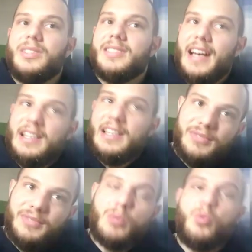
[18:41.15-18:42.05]
size
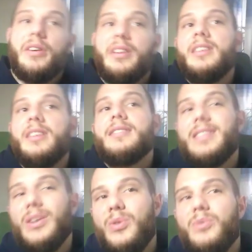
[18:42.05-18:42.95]
of this one.
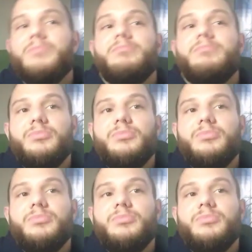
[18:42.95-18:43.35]
So